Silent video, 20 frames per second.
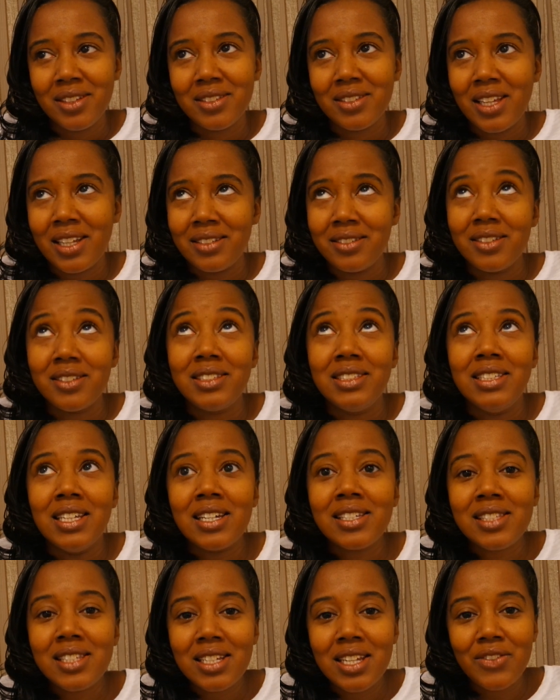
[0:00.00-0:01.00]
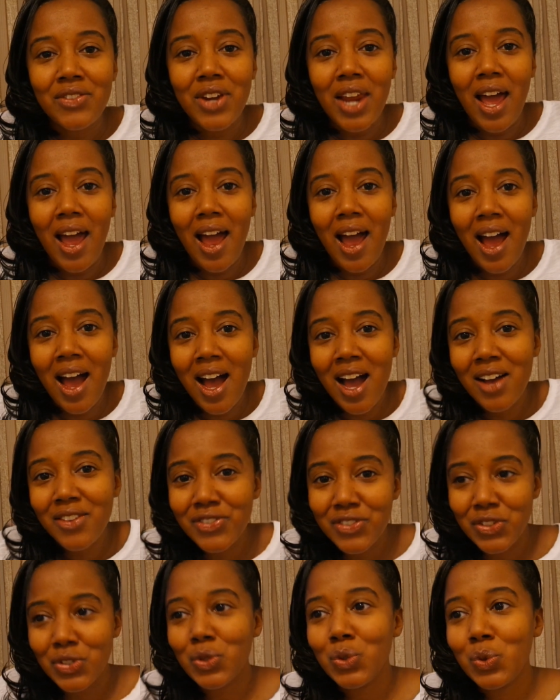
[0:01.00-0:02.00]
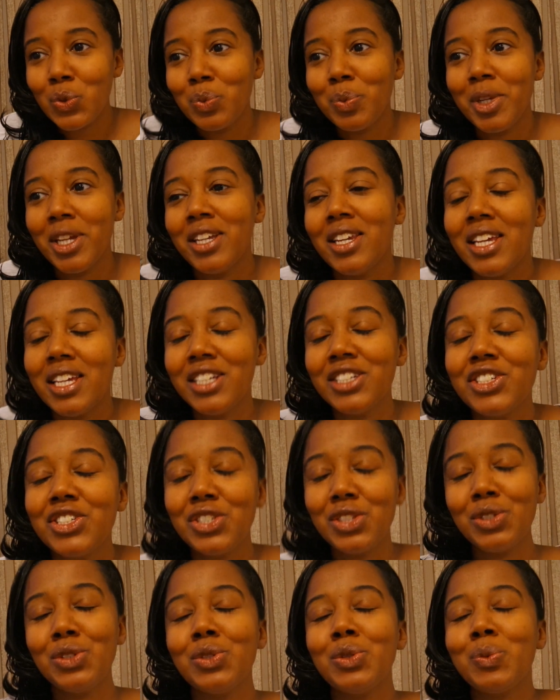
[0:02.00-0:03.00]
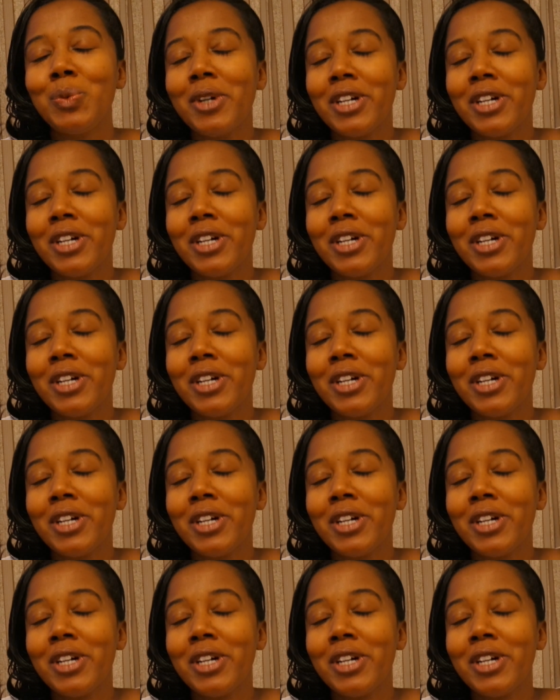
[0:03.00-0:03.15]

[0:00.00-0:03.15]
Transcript: that doesn't even have to be an issue,